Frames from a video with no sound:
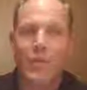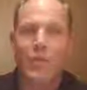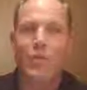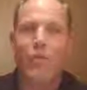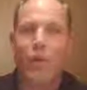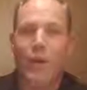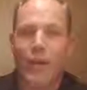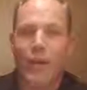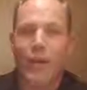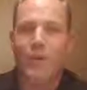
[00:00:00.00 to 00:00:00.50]

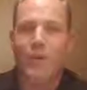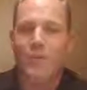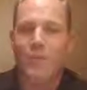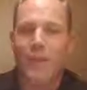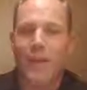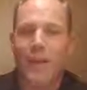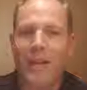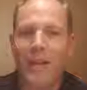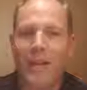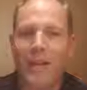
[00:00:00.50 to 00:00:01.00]
20 years
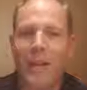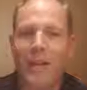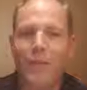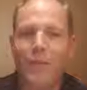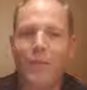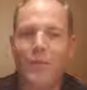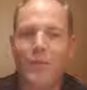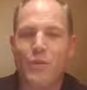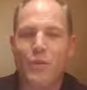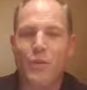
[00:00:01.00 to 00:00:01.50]
of my
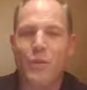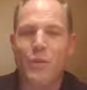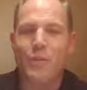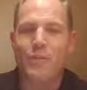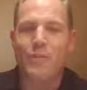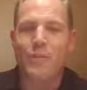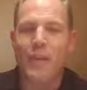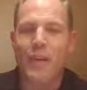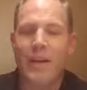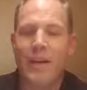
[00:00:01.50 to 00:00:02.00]
life or
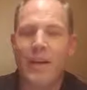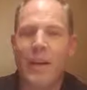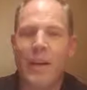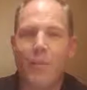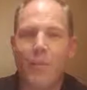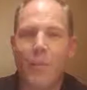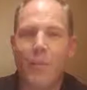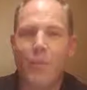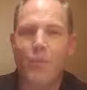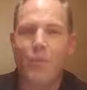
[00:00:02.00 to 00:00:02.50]
so, a lot
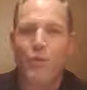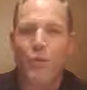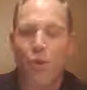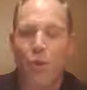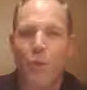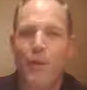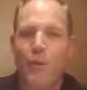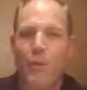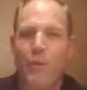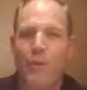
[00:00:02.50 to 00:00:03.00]
of people
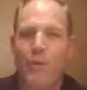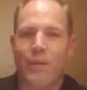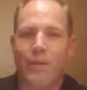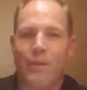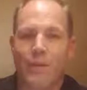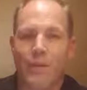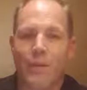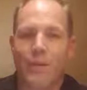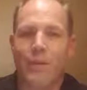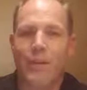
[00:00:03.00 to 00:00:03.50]
told me what to
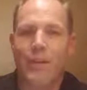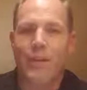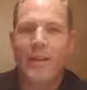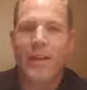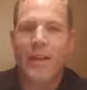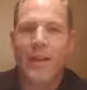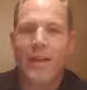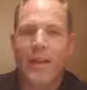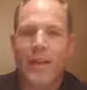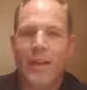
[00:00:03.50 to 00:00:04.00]
do.
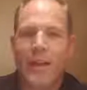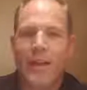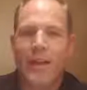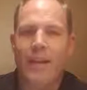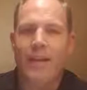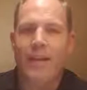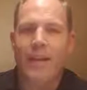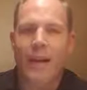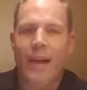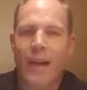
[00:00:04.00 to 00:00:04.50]

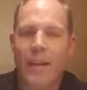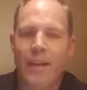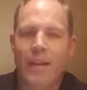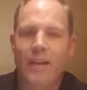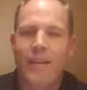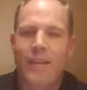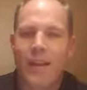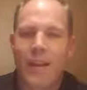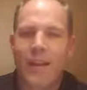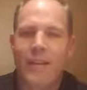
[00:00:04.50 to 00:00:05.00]
And I
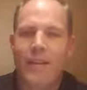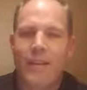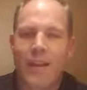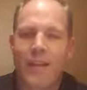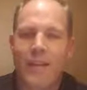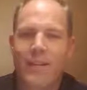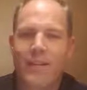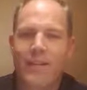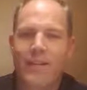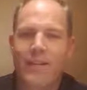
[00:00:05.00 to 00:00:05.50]
didn't like
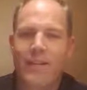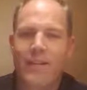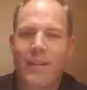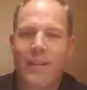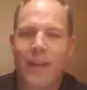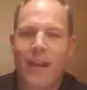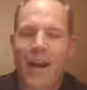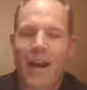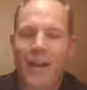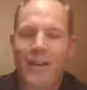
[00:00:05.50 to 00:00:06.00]
that.
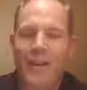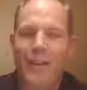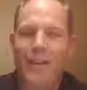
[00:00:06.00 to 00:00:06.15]
I